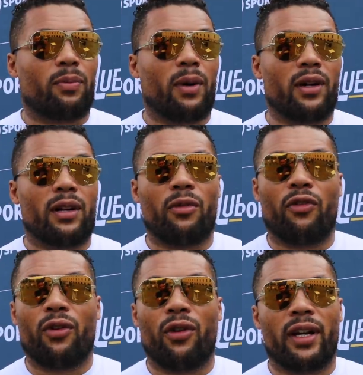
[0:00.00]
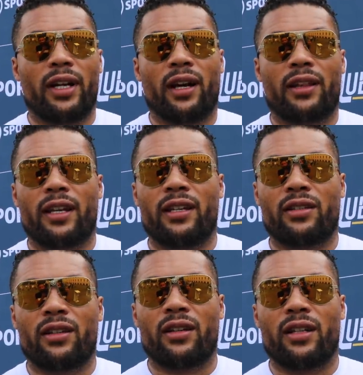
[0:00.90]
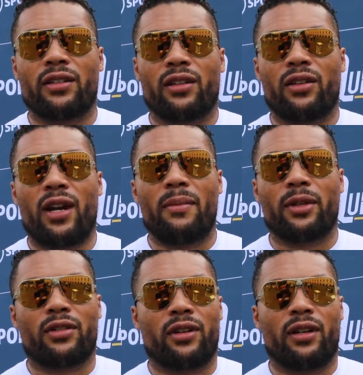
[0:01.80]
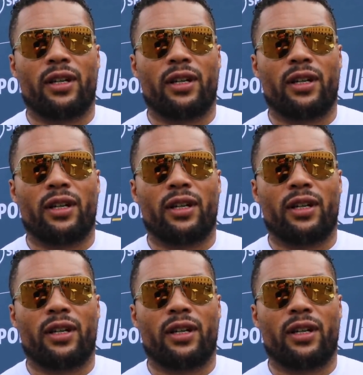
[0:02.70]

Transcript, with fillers: sparred him before, and he, I think he's a he's a good amateur.